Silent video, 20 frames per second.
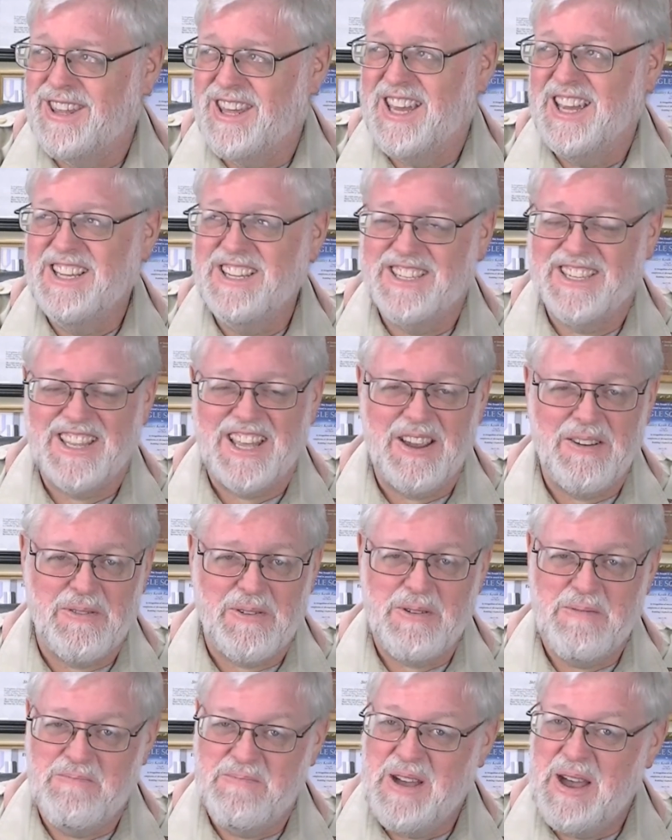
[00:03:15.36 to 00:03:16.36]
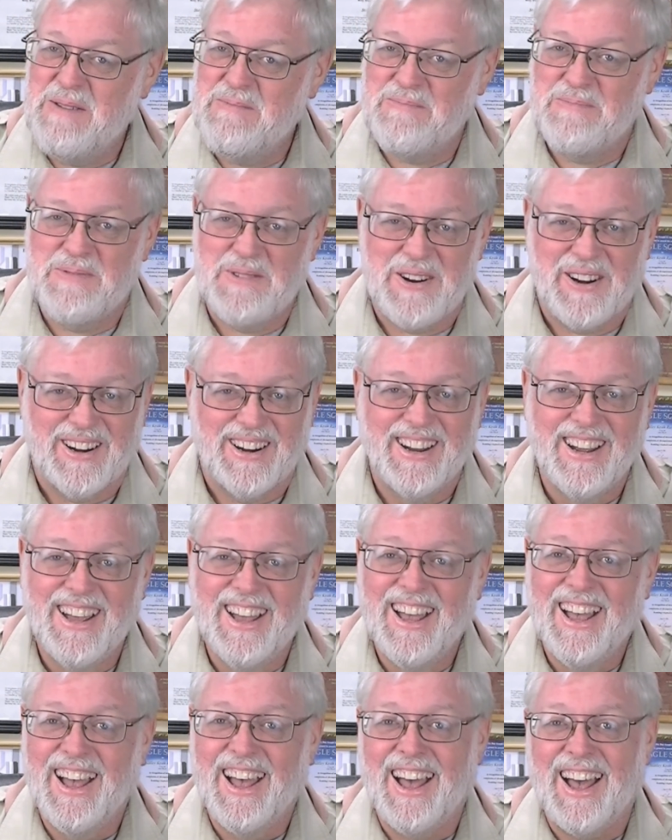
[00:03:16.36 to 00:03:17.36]
things they remember.
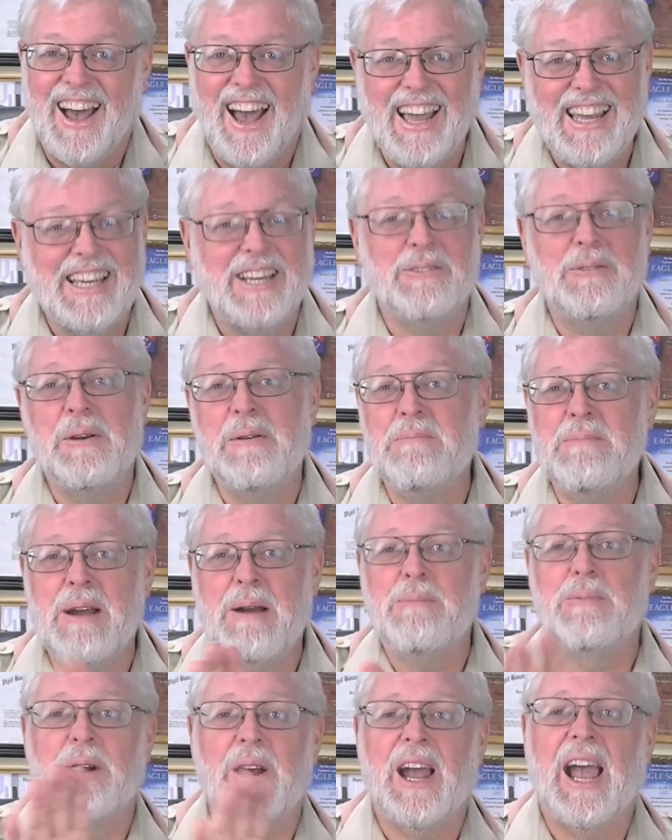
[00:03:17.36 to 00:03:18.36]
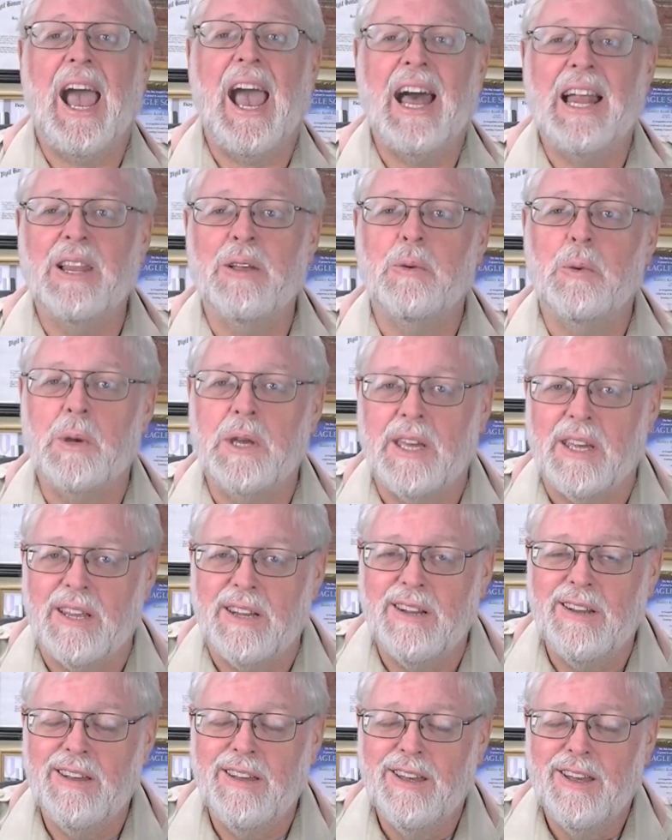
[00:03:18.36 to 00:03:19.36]
I can remember a
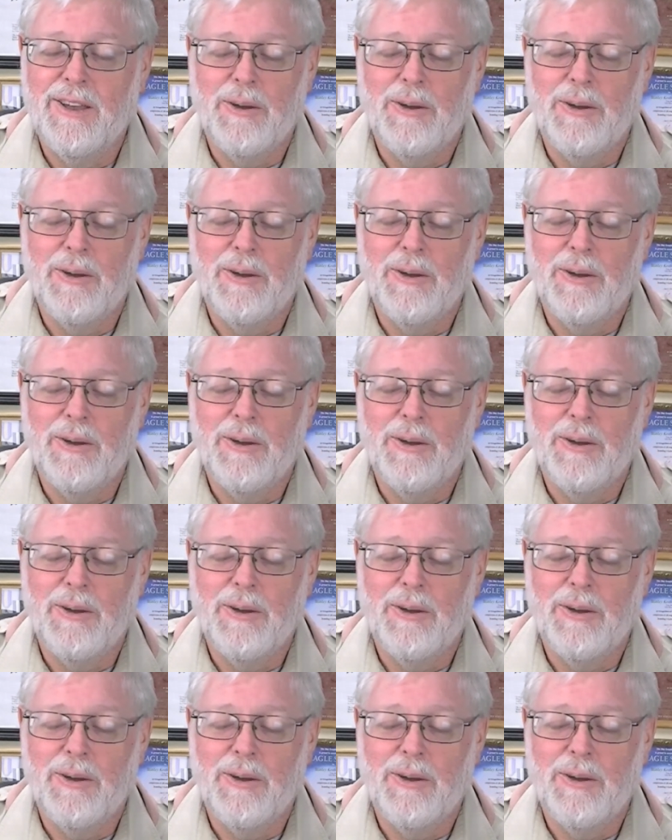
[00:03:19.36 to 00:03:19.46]
Halloween